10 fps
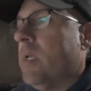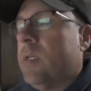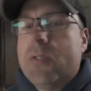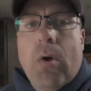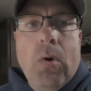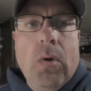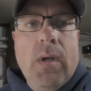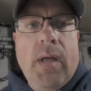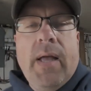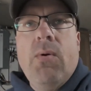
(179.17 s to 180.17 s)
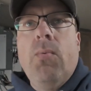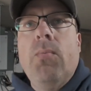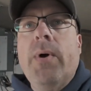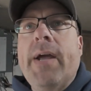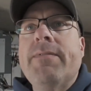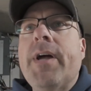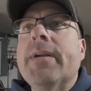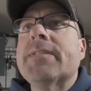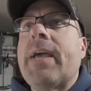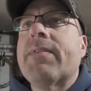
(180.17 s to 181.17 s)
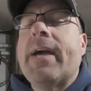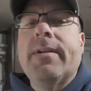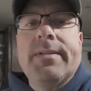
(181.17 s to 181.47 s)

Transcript: So what I've done is I've kind of